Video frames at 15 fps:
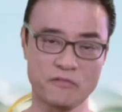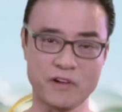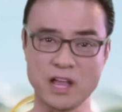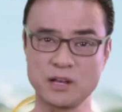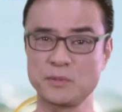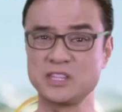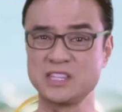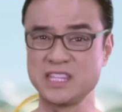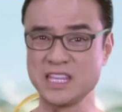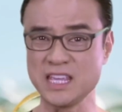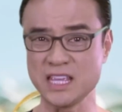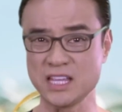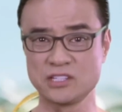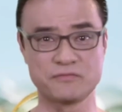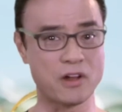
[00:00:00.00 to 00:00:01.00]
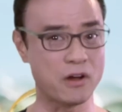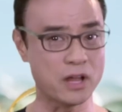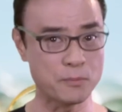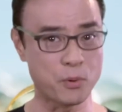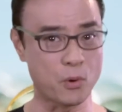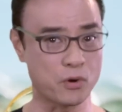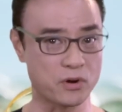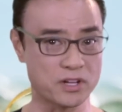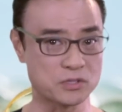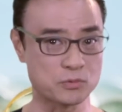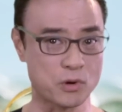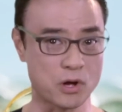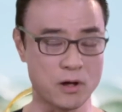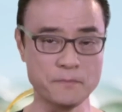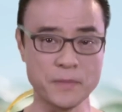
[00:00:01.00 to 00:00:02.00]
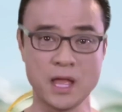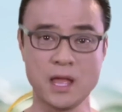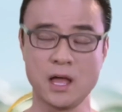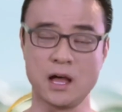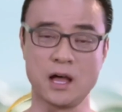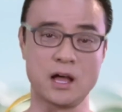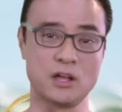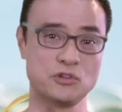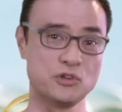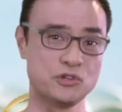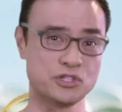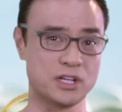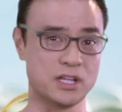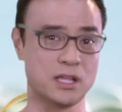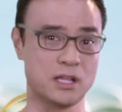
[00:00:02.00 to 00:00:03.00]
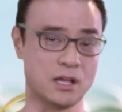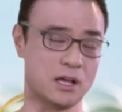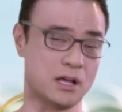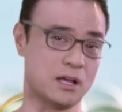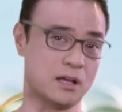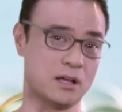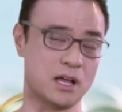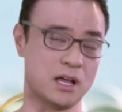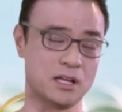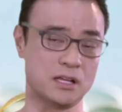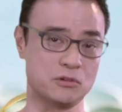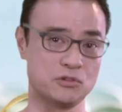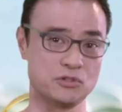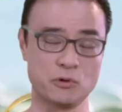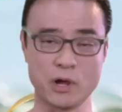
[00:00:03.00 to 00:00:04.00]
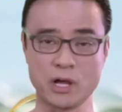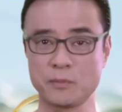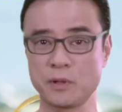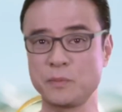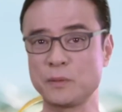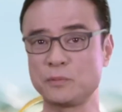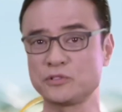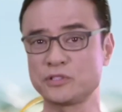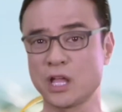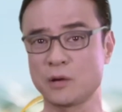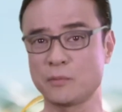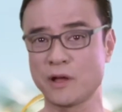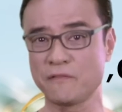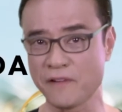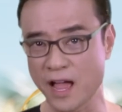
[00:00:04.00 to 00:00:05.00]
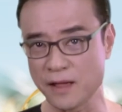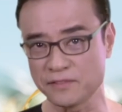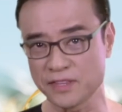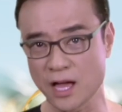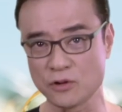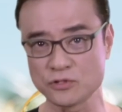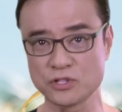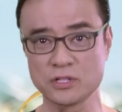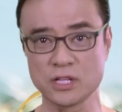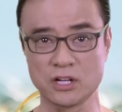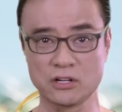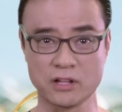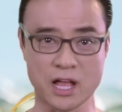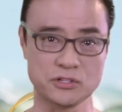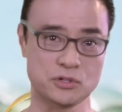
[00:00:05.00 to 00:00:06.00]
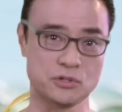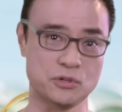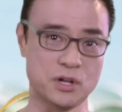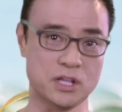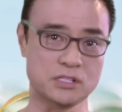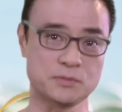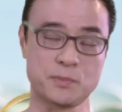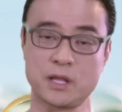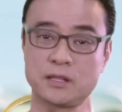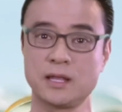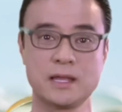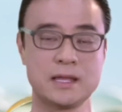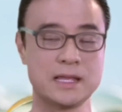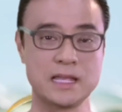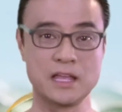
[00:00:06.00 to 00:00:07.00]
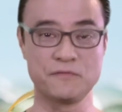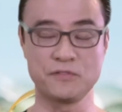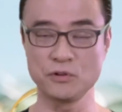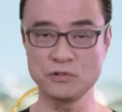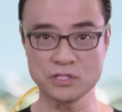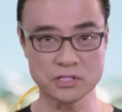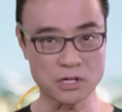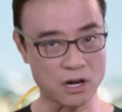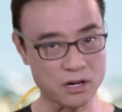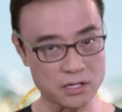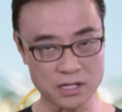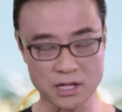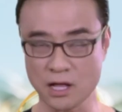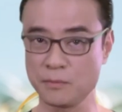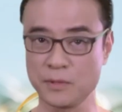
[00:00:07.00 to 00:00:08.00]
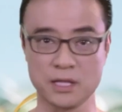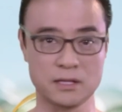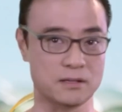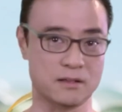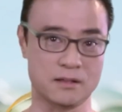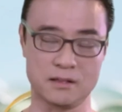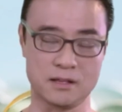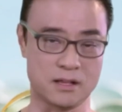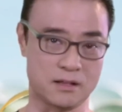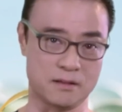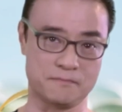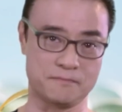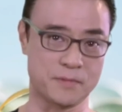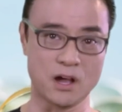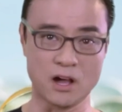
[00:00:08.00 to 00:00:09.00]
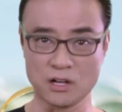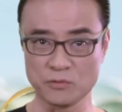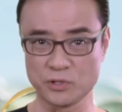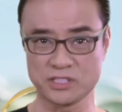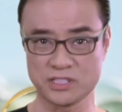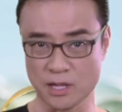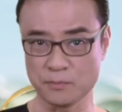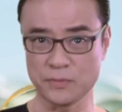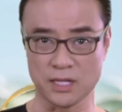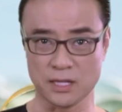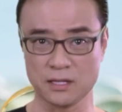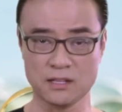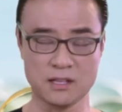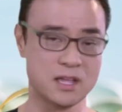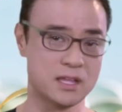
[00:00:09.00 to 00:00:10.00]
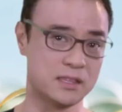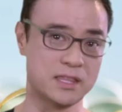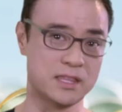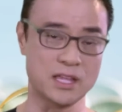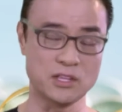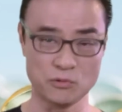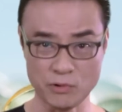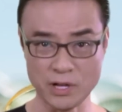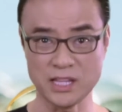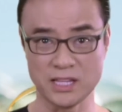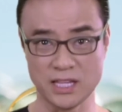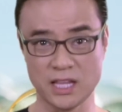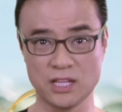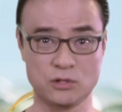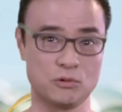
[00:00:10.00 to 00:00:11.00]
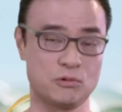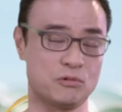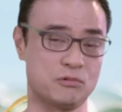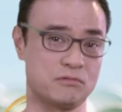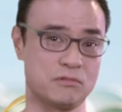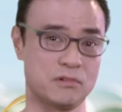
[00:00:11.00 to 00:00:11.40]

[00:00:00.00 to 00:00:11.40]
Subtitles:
vitamin D is very important as well. I usually recommend people to take about 5,000 international units, but if you started coming on with something, then you really need to